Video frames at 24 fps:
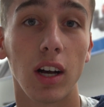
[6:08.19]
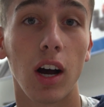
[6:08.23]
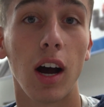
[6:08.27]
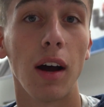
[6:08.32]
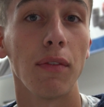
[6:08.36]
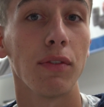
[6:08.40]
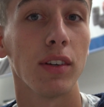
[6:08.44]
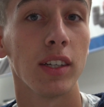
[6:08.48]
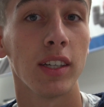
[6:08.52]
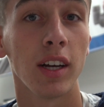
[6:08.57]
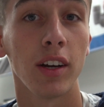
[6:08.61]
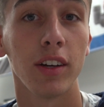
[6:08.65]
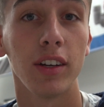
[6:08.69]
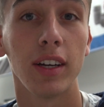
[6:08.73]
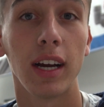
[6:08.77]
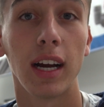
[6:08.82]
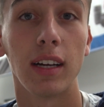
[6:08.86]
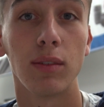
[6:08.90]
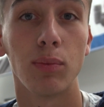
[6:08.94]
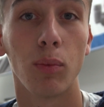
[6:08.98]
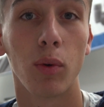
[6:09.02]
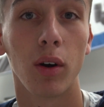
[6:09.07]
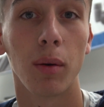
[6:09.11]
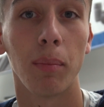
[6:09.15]
I'll have to tell you
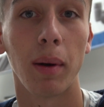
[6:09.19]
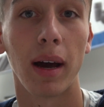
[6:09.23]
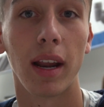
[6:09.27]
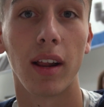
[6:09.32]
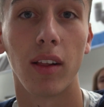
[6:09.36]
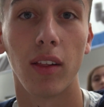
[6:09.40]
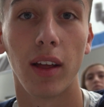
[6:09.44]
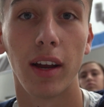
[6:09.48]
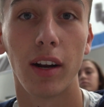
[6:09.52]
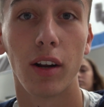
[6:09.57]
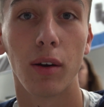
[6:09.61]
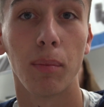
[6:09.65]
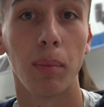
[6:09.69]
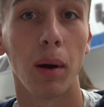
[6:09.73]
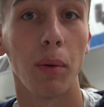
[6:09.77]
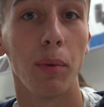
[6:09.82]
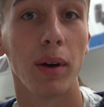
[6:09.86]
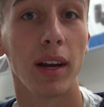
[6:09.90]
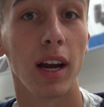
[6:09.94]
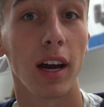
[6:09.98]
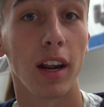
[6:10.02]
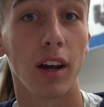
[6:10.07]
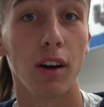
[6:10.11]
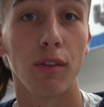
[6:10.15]
guys more about it later, but
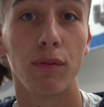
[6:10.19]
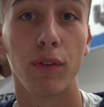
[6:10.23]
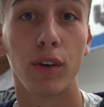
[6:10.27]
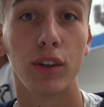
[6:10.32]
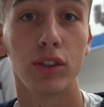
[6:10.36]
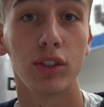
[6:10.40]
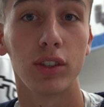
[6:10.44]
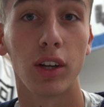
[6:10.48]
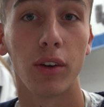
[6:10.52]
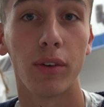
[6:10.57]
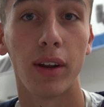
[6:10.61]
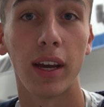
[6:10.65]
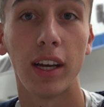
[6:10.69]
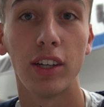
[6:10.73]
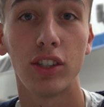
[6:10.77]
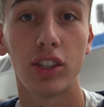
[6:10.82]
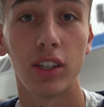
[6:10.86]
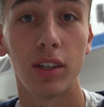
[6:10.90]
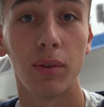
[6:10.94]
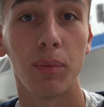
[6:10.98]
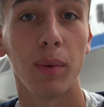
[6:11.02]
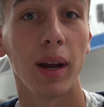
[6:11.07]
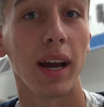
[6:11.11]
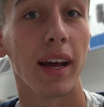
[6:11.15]
we got our first
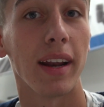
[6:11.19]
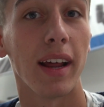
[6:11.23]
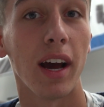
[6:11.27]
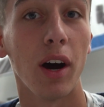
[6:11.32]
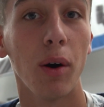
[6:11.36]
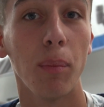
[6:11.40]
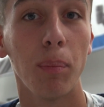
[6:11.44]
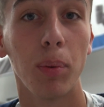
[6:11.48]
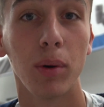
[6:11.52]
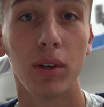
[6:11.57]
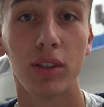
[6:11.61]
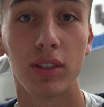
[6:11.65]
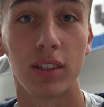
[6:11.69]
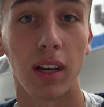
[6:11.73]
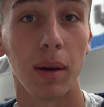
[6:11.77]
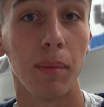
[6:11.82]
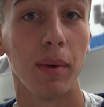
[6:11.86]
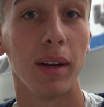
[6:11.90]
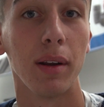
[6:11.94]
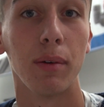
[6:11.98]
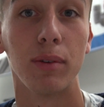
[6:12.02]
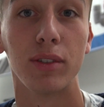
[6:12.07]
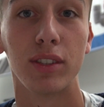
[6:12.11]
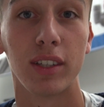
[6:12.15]
donation. We had helpers. I
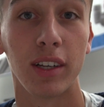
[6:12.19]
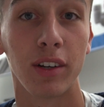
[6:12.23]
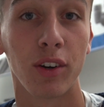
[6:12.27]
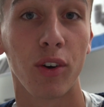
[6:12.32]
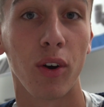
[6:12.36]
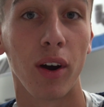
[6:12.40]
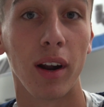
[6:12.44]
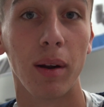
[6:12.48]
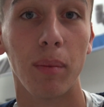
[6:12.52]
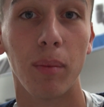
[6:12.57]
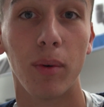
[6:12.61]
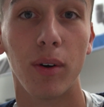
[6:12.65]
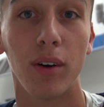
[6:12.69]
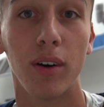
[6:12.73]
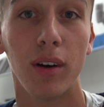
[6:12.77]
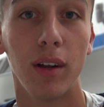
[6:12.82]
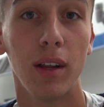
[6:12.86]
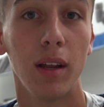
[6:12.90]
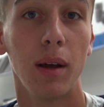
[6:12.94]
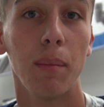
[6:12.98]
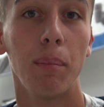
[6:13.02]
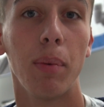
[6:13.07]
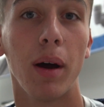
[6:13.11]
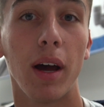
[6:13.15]
mean, it was incredible.
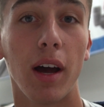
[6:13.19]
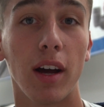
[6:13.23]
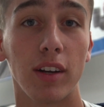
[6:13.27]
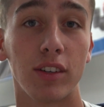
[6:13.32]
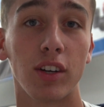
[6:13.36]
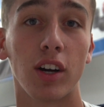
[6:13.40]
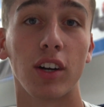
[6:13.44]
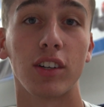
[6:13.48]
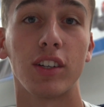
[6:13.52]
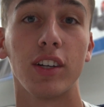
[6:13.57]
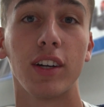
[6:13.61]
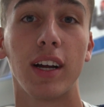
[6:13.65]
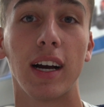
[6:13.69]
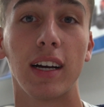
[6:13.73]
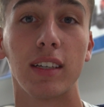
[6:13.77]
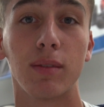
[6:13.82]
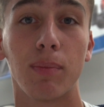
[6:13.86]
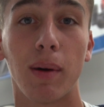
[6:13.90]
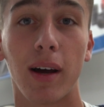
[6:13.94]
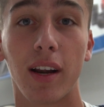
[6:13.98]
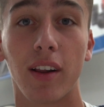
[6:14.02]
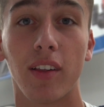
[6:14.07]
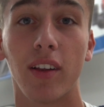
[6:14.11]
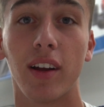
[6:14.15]
But I'll talk to you guys
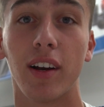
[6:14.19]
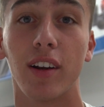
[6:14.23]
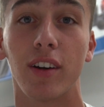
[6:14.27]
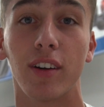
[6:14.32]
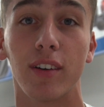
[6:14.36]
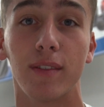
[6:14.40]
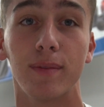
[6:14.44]
about it later.